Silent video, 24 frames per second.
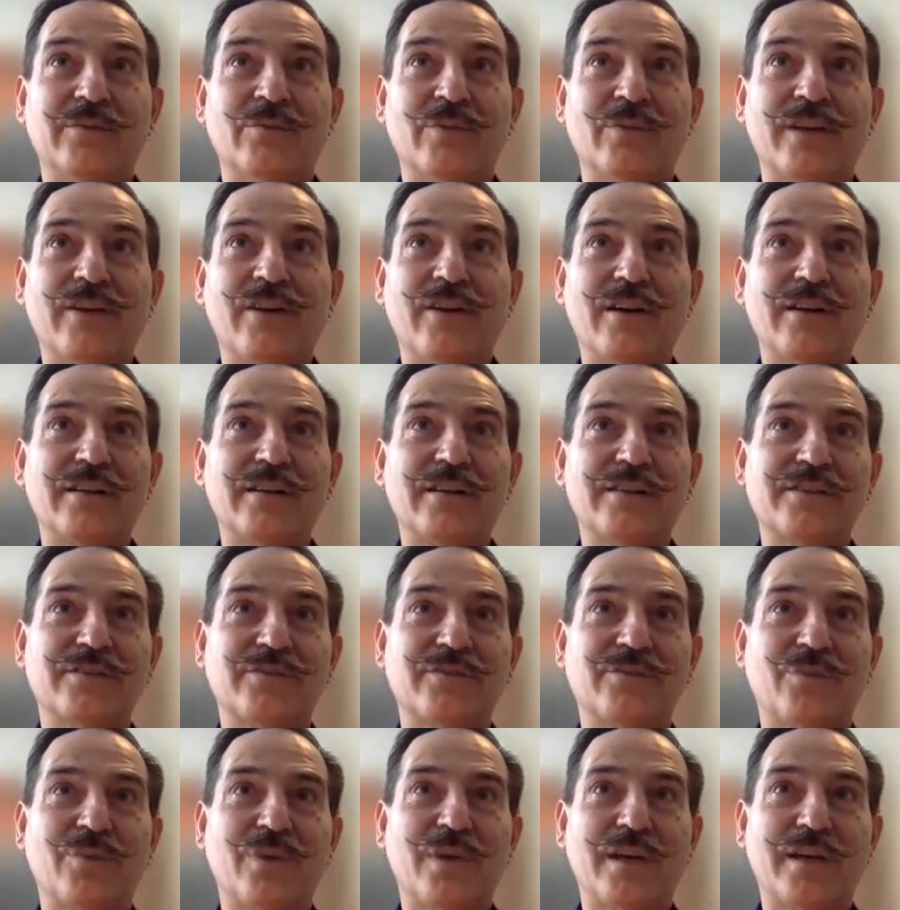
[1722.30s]
regardless
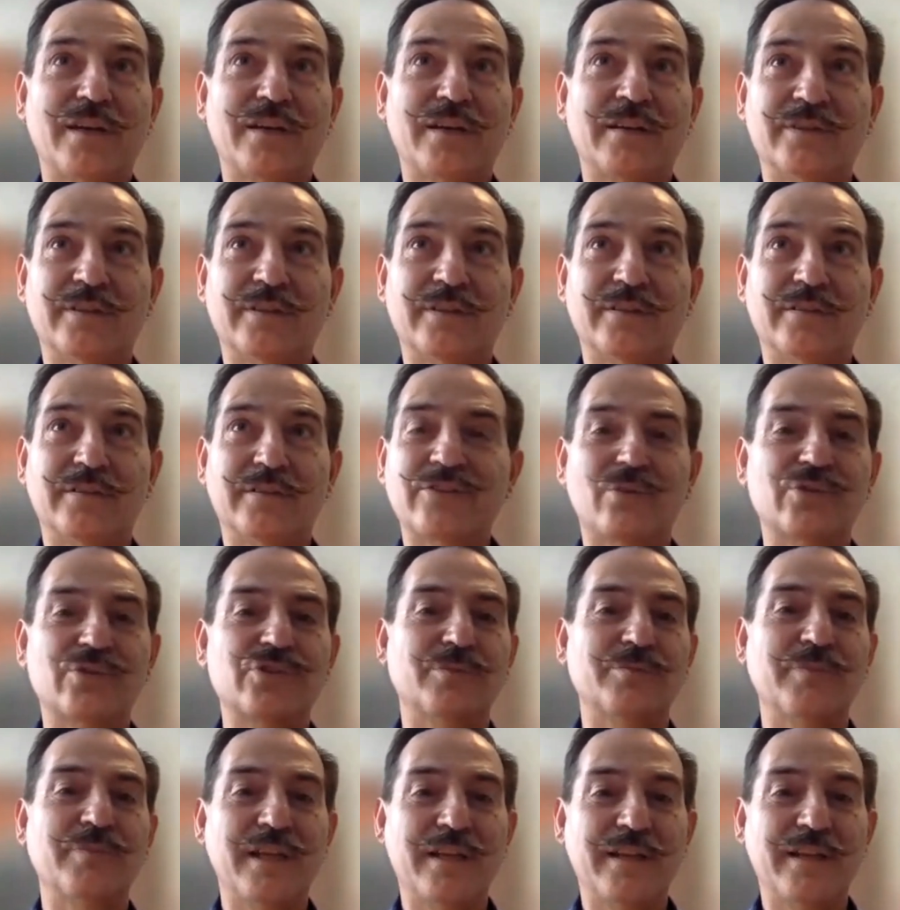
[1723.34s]
of what their
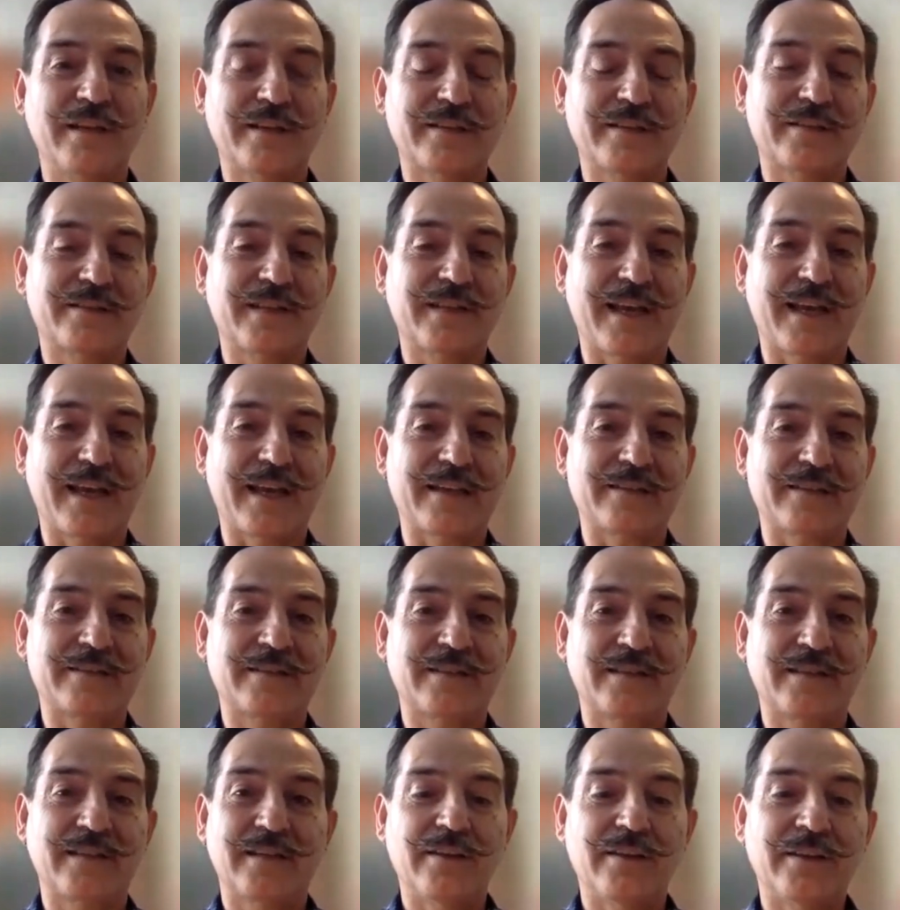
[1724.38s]
social media
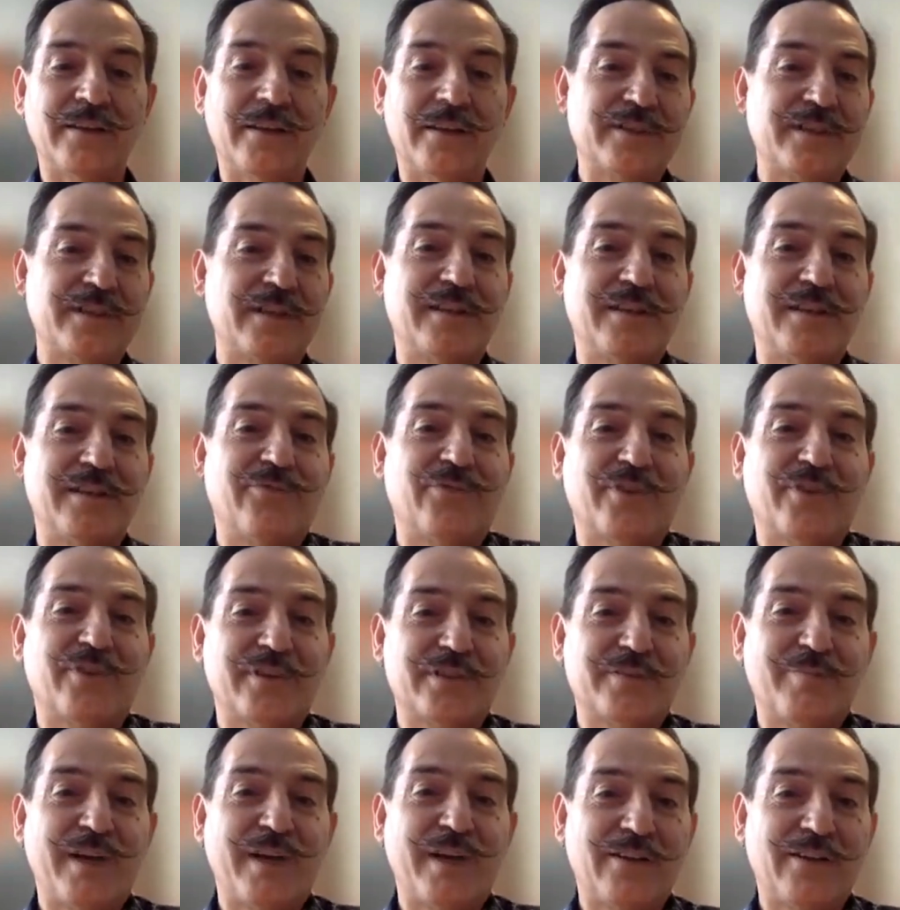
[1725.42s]
says, there is a
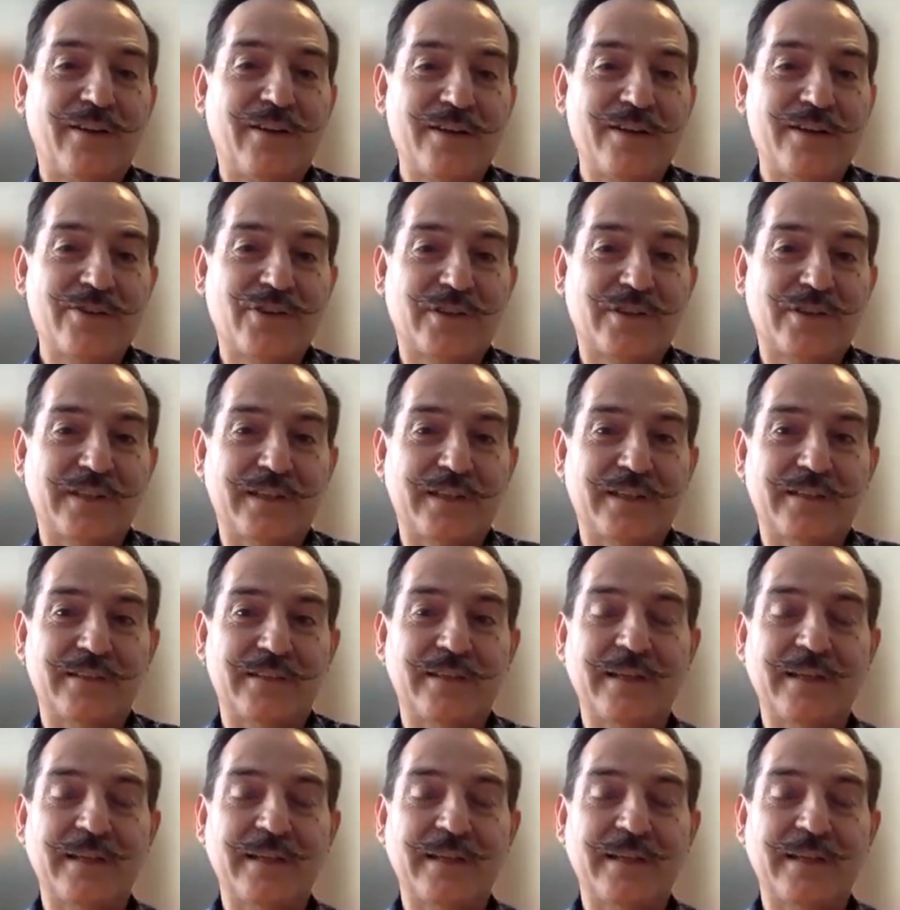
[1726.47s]
difference biologically.